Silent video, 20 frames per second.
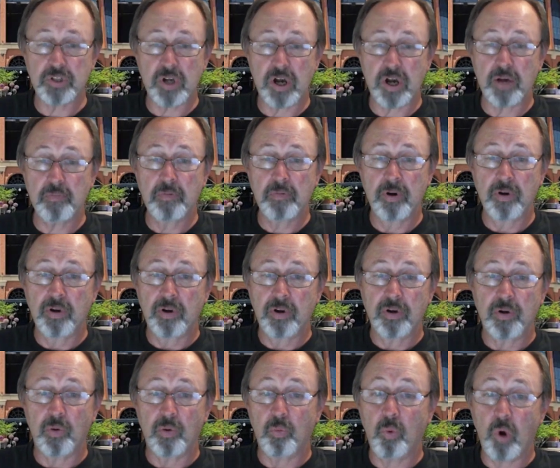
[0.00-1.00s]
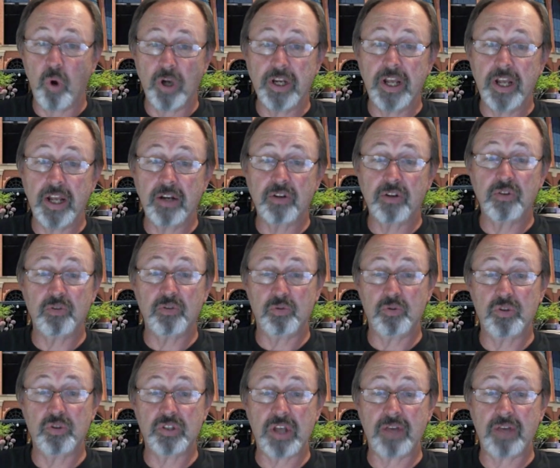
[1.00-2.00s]
job. One hitter
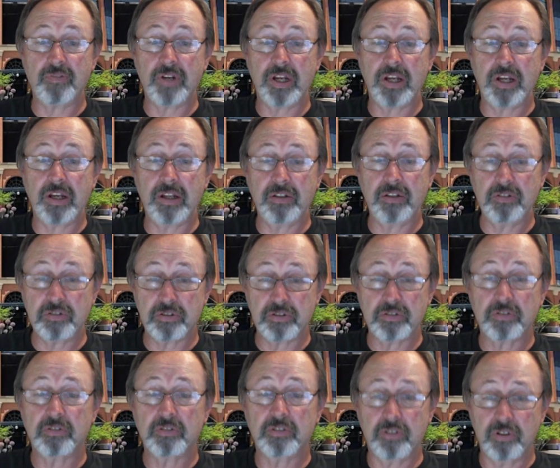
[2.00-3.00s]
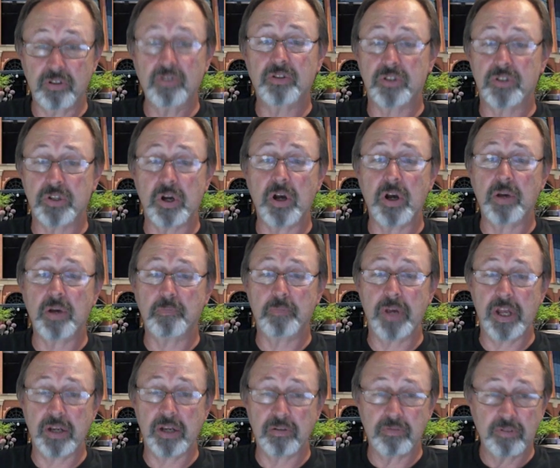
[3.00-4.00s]
through seven innings. Good job,
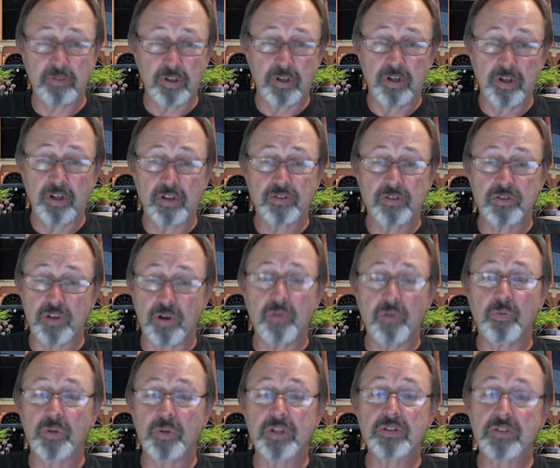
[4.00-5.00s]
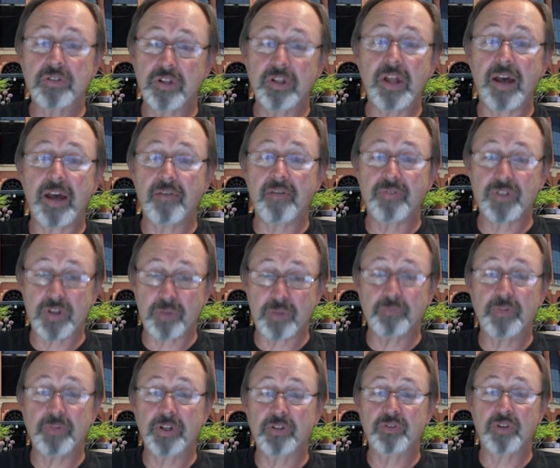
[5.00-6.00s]
man. So we still have
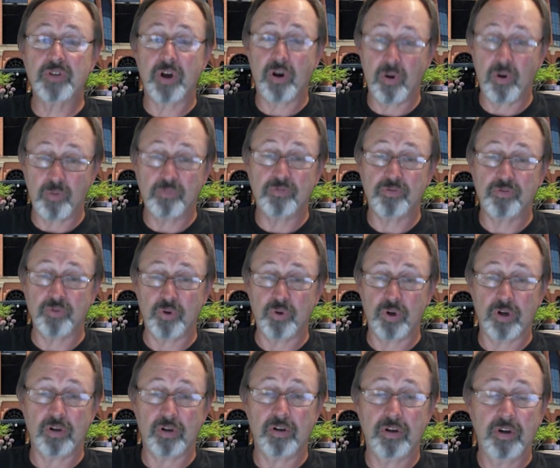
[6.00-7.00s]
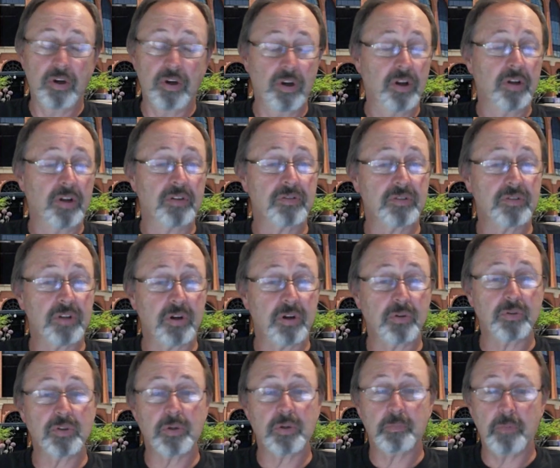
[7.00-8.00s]
something to hope for.
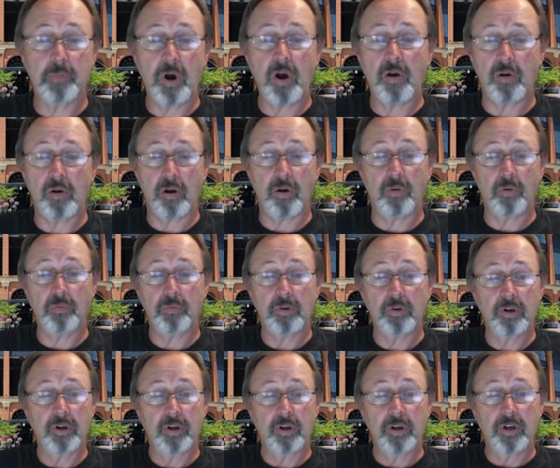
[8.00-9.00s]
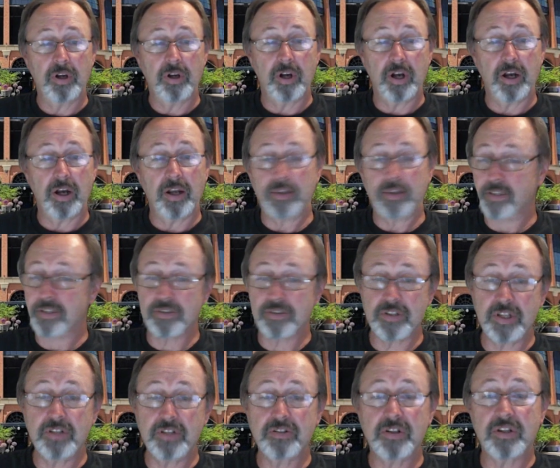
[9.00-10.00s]
So tomorrow, uh, and the
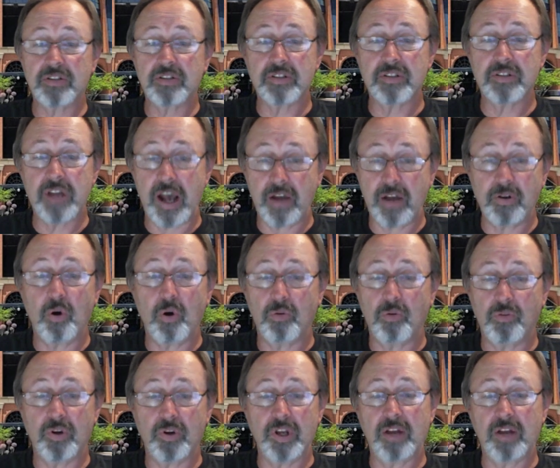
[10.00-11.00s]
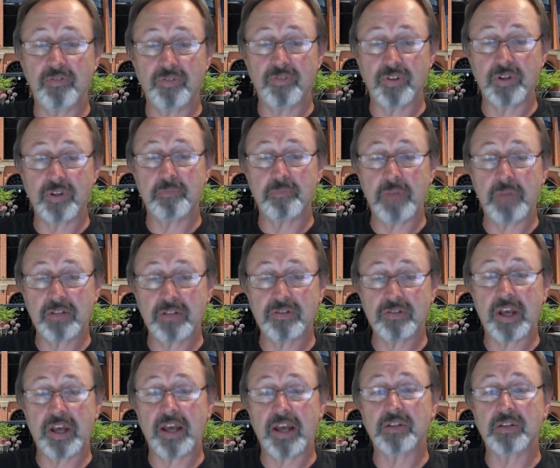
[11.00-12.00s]
season is not over yet for the
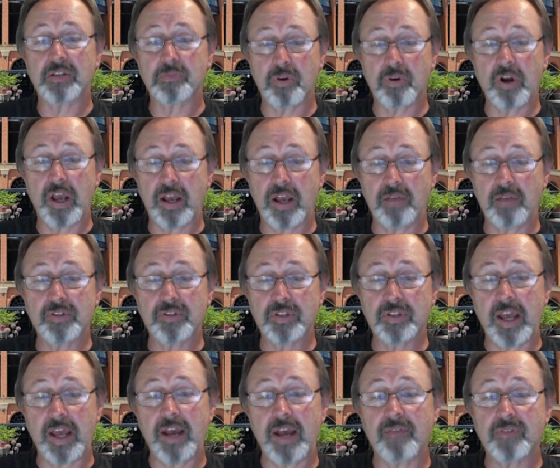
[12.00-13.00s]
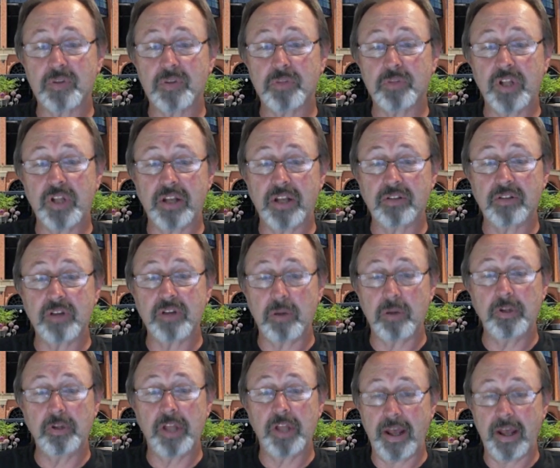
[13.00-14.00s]
Mets and the Braves. They have to play a
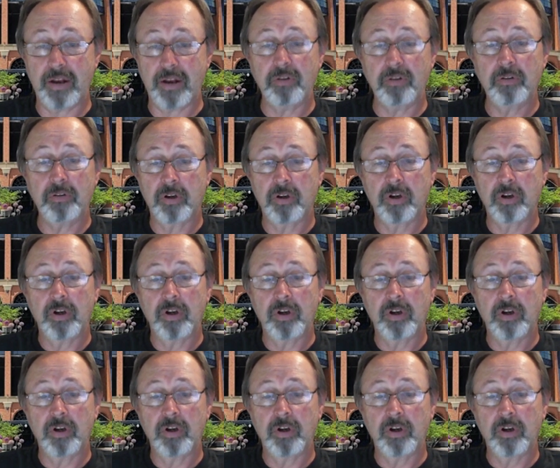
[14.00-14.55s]
doubleheader,